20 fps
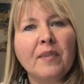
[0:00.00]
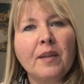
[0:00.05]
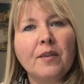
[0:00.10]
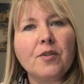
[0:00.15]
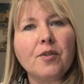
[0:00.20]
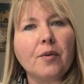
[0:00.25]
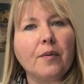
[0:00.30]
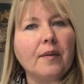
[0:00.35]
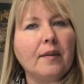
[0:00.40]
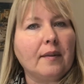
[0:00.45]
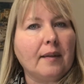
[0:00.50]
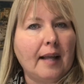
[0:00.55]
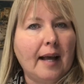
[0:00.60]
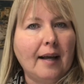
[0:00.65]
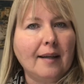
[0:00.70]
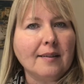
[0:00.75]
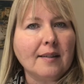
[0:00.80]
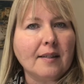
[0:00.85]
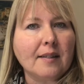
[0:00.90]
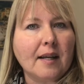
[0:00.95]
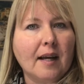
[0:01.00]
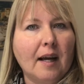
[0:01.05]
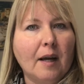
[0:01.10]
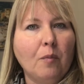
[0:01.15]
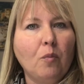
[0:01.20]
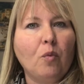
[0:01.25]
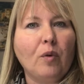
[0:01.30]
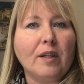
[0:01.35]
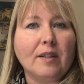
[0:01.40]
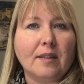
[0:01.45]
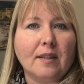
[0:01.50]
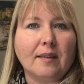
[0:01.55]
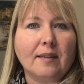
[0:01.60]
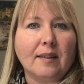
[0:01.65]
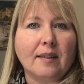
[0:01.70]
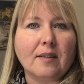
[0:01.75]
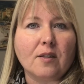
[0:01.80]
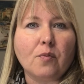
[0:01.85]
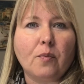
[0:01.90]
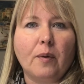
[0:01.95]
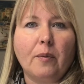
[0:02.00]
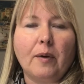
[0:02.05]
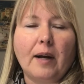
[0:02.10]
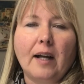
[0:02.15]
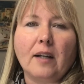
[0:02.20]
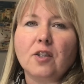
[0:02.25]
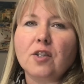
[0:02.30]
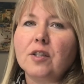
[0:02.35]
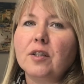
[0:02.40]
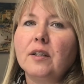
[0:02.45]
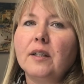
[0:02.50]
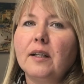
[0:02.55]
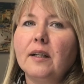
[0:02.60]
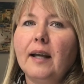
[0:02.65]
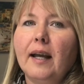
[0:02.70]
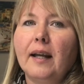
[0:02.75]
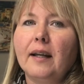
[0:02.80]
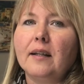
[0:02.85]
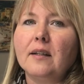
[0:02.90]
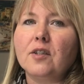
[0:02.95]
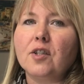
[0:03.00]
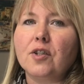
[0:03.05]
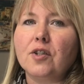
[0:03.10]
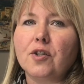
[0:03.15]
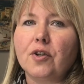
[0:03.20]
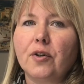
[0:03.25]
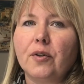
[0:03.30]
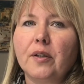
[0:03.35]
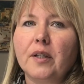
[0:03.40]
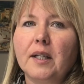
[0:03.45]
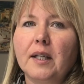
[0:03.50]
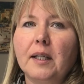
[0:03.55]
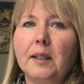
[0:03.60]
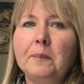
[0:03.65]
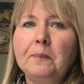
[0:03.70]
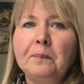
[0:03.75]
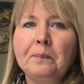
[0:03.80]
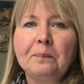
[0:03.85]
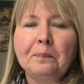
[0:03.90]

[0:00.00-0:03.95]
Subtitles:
So the last time we did this, we were actually heading to Turkey.